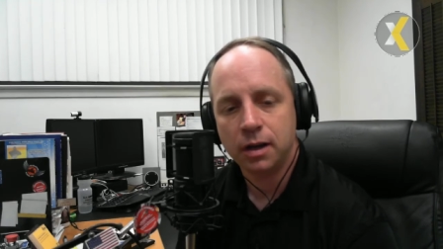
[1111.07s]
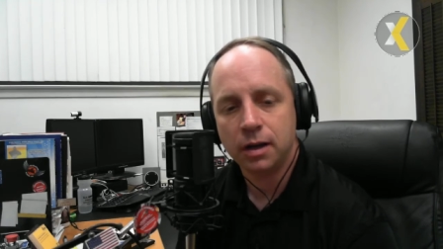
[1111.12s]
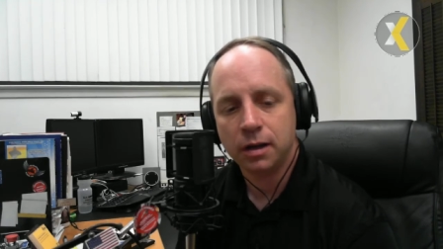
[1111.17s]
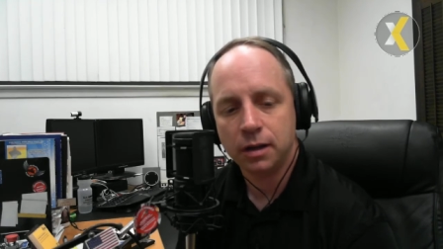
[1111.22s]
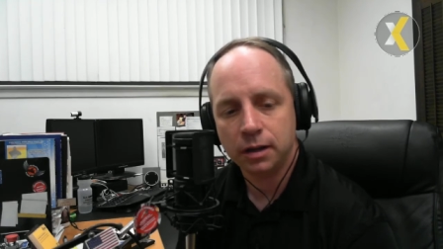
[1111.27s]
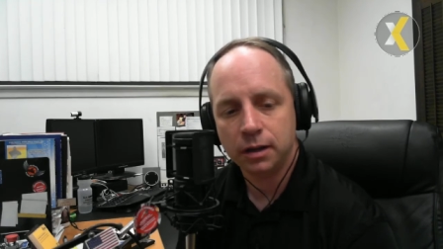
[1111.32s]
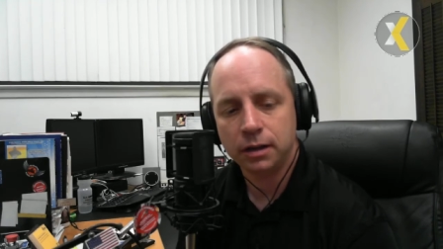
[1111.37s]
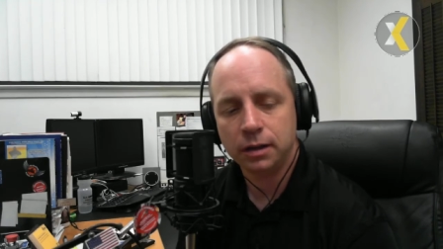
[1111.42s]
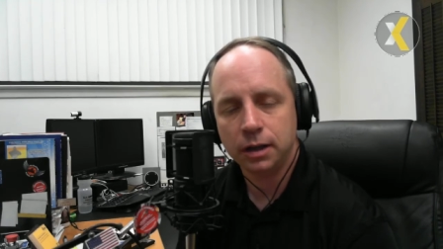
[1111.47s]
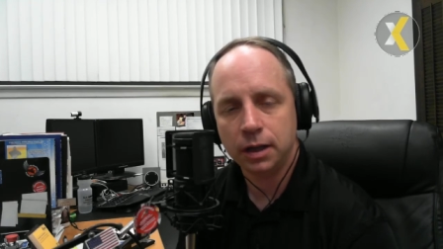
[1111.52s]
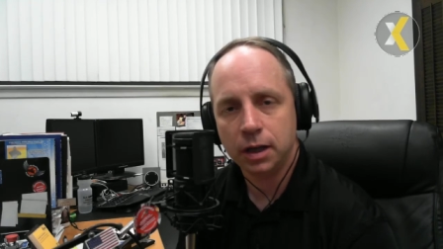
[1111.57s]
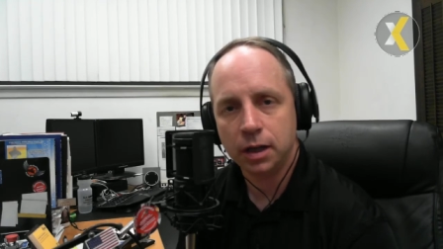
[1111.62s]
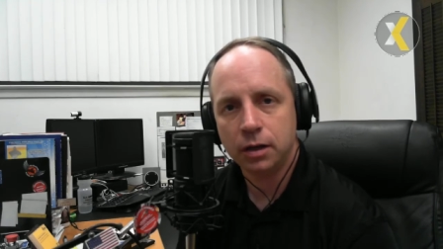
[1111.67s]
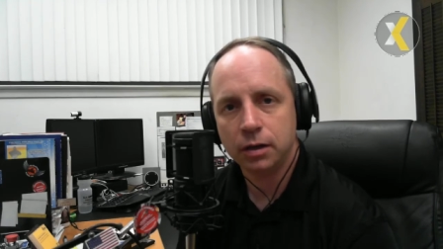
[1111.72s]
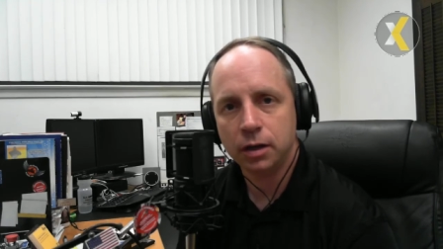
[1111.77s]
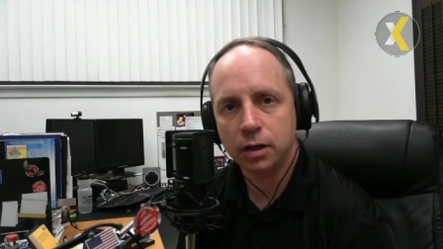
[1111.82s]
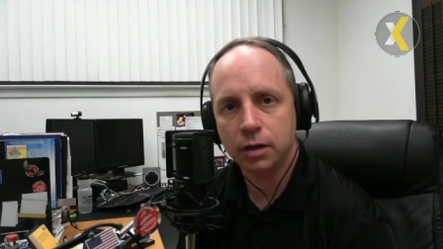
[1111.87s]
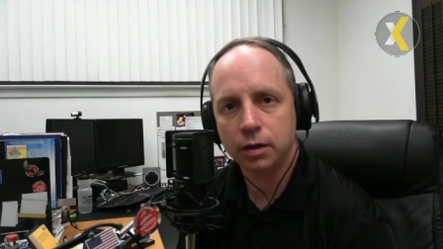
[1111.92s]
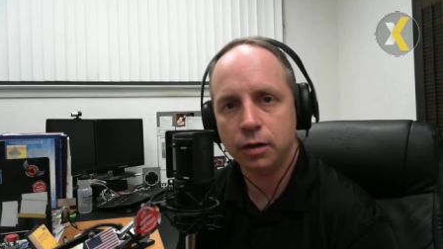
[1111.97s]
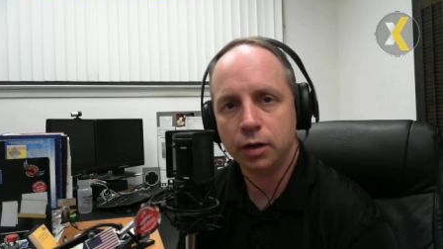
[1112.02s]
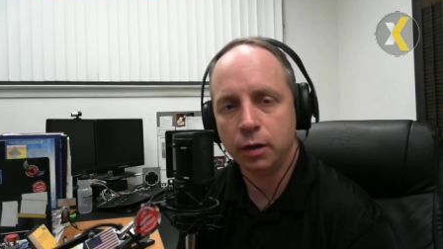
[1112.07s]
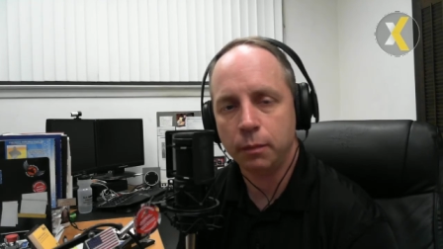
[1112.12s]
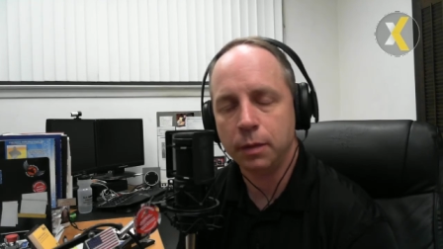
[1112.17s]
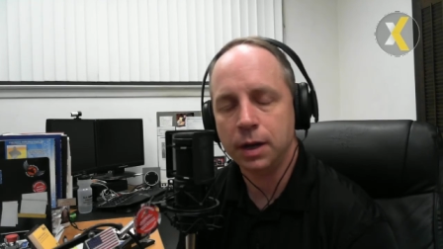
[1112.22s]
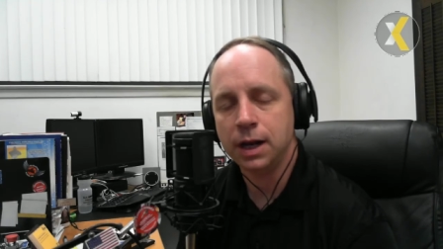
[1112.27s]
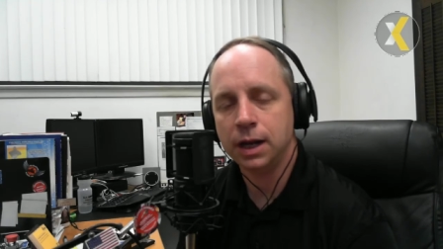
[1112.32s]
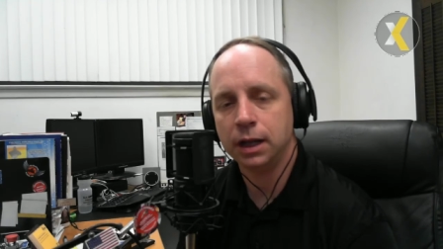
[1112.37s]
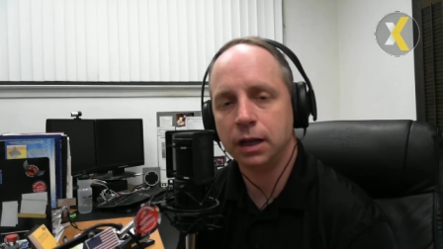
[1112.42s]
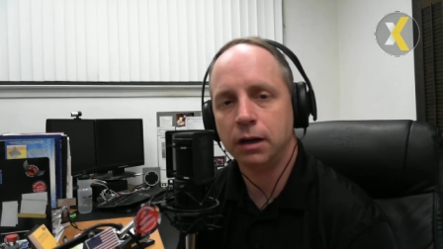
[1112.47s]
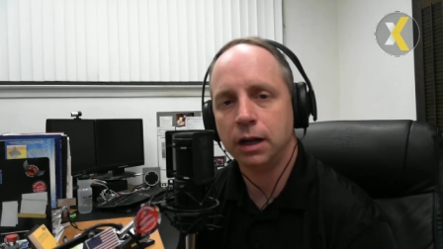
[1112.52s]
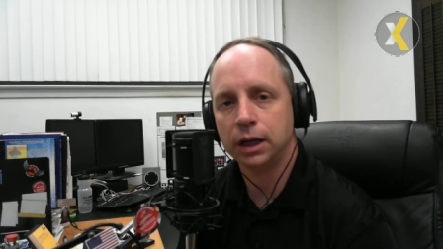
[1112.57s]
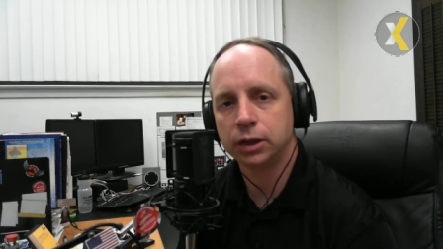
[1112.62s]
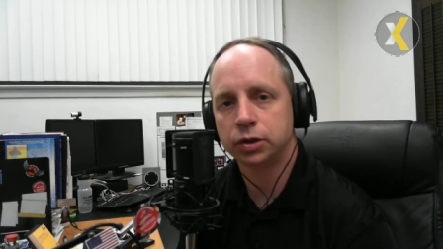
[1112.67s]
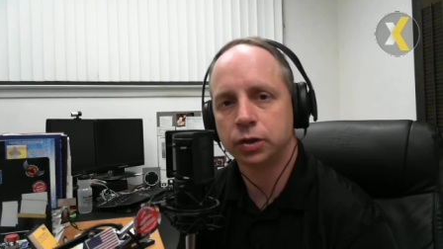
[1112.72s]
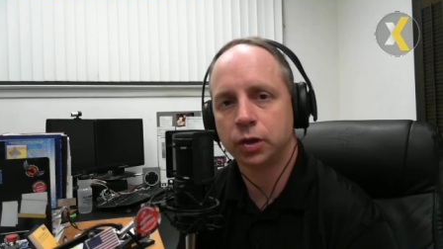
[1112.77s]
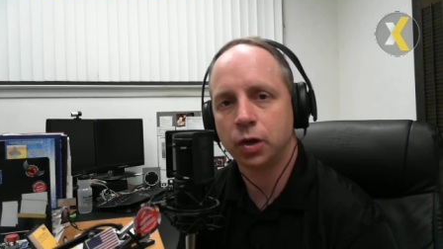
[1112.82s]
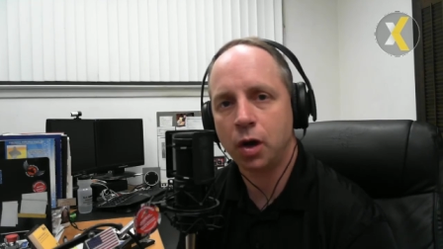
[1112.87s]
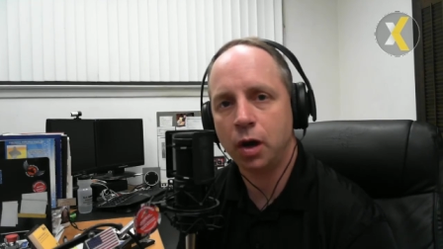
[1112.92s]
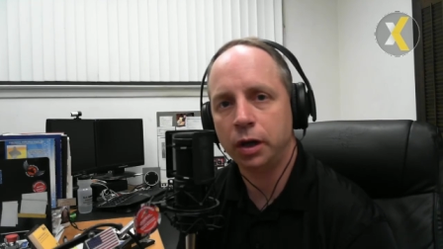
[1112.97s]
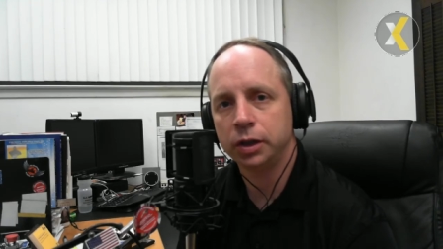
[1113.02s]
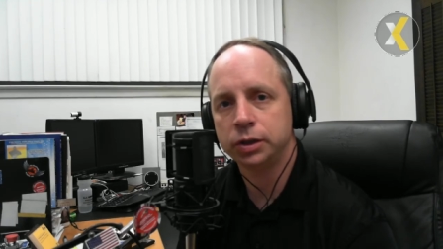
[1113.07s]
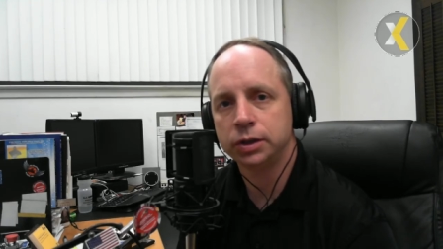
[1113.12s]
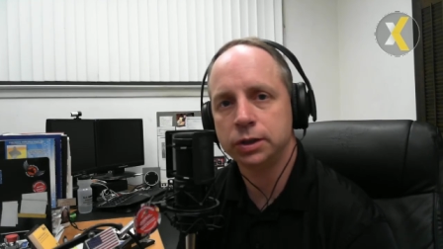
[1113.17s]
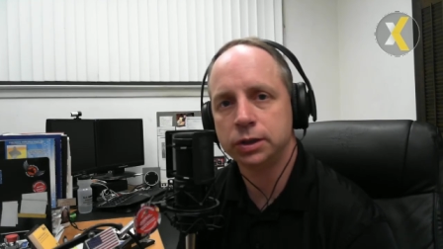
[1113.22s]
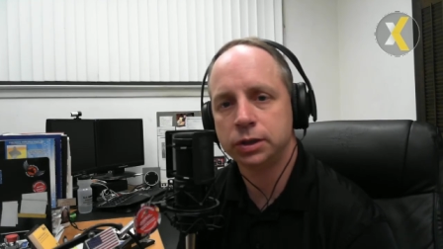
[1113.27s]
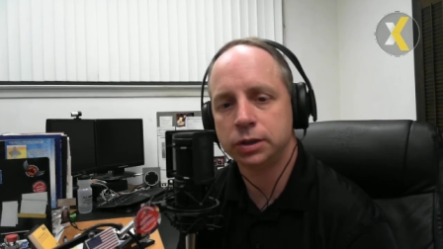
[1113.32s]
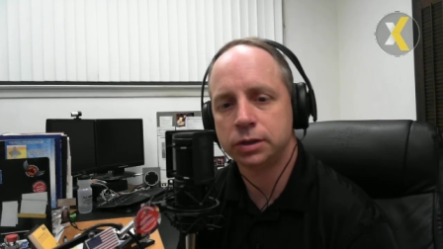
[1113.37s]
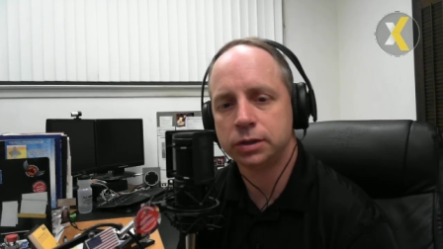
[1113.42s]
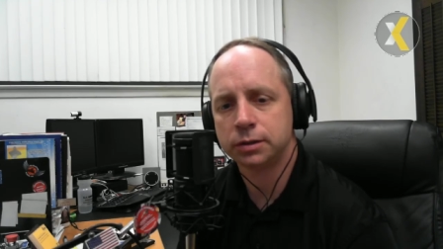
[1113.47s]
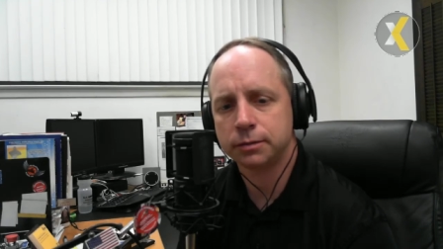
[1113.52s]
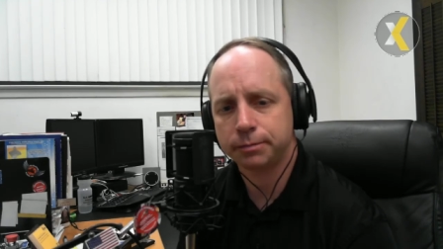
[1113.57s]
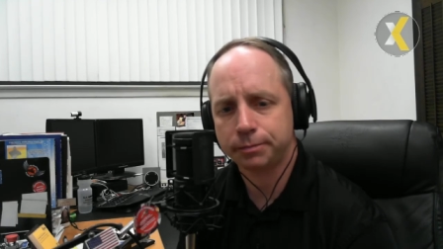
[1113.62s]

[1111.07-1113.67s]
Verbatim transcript: uh, you know, you're you're being a little extra cautious